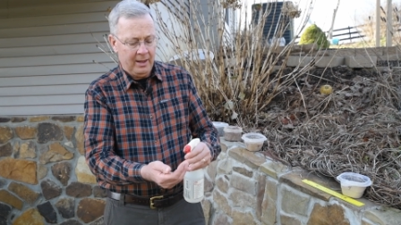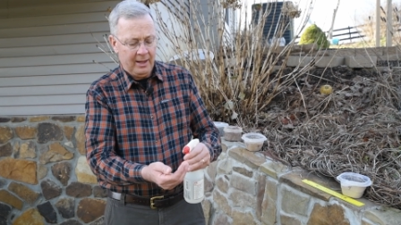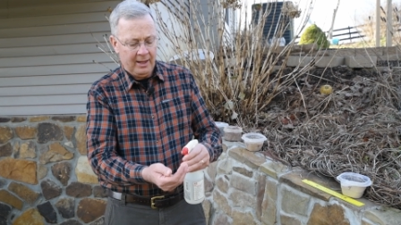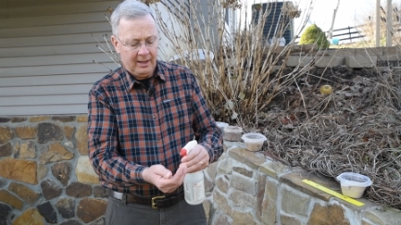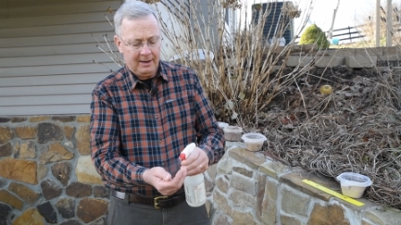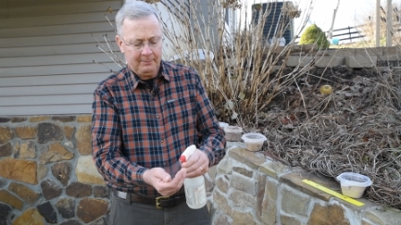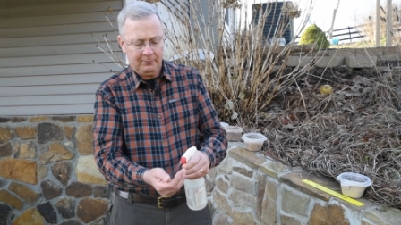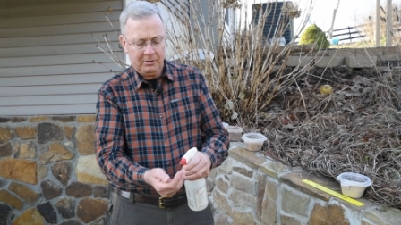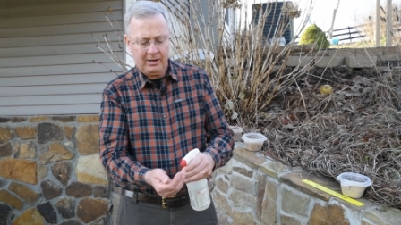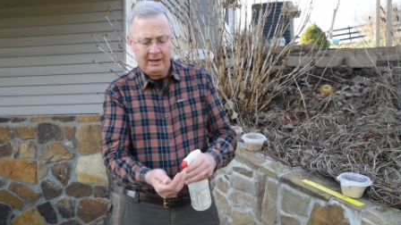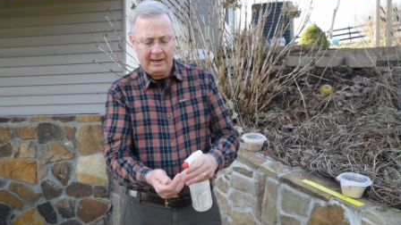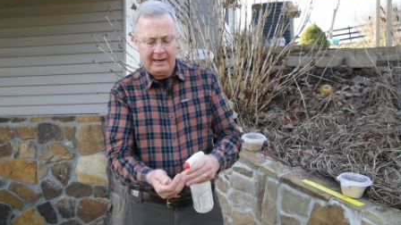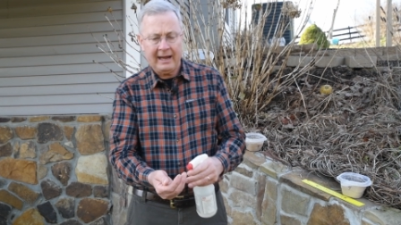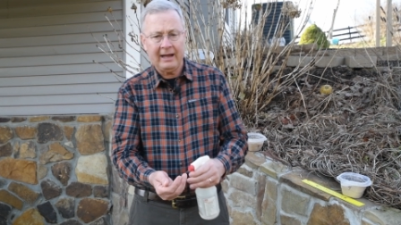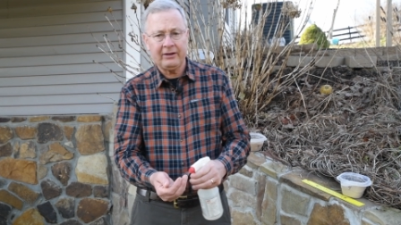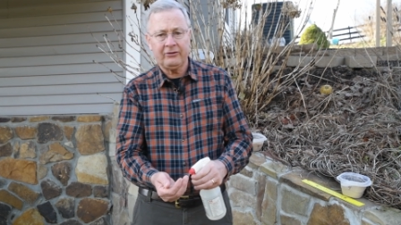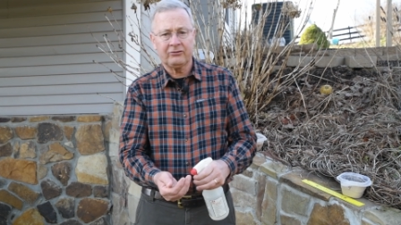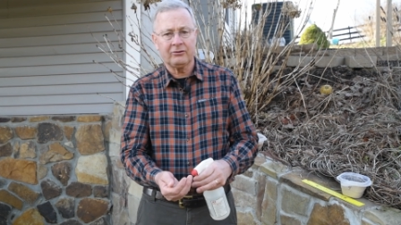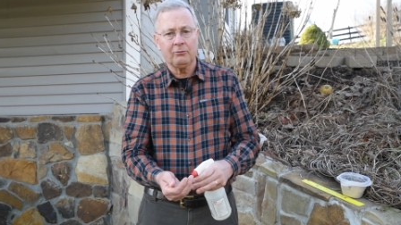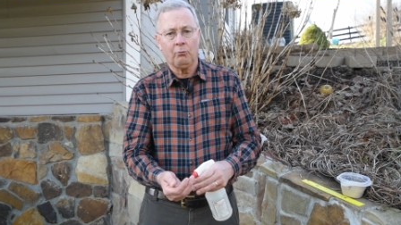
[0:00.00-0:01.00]
and I'm going to
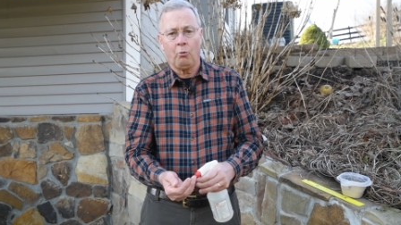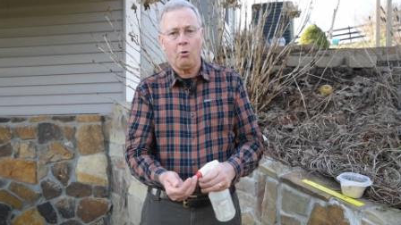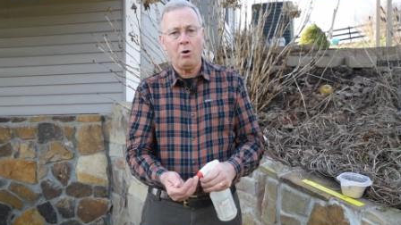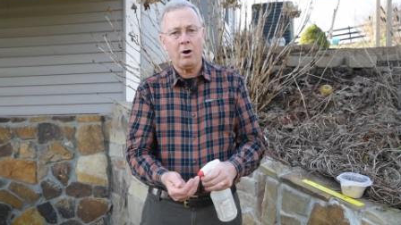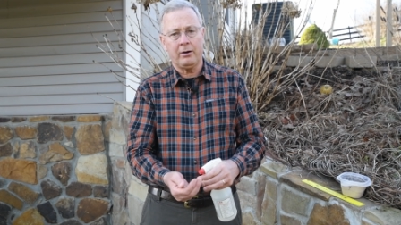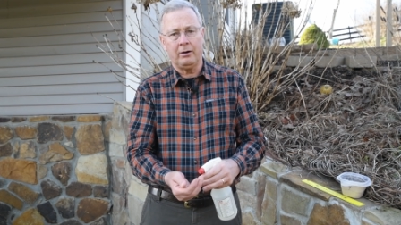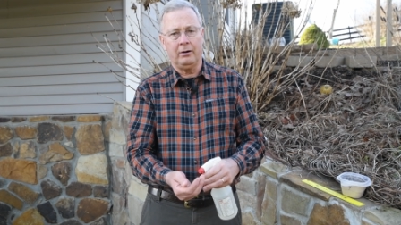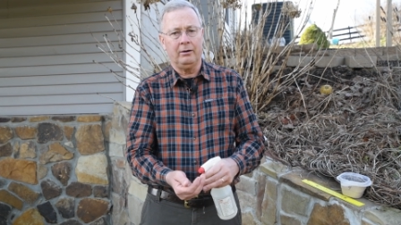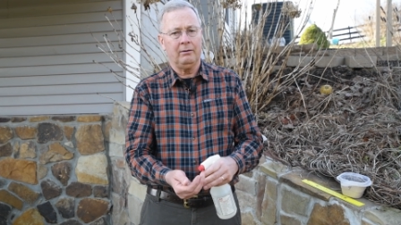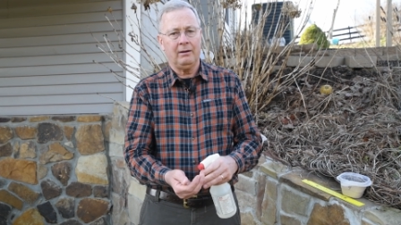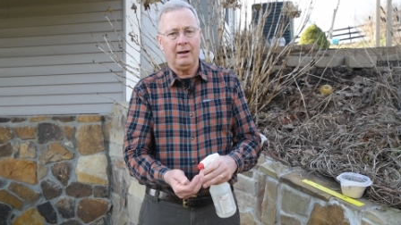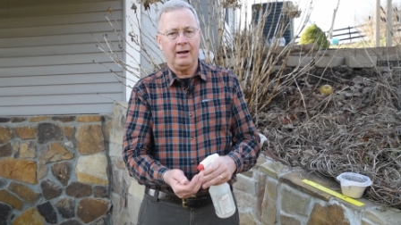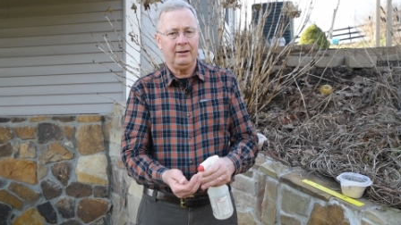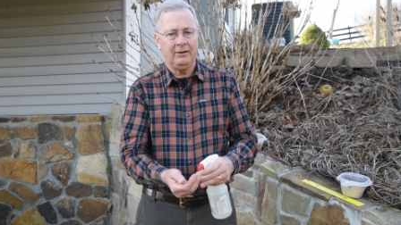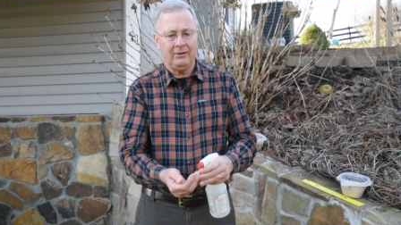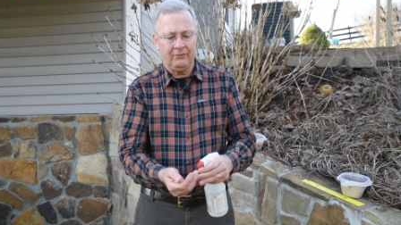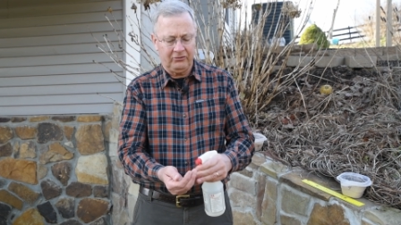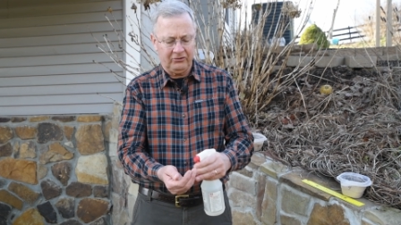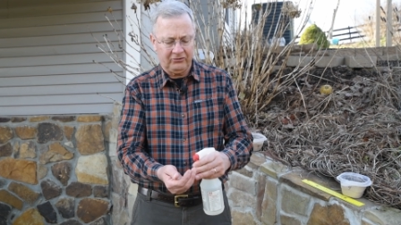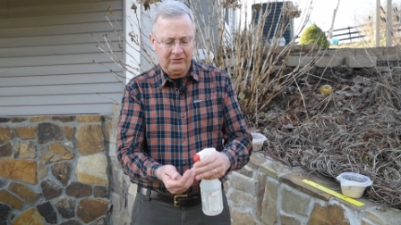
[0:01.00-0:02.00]
add some water. I have this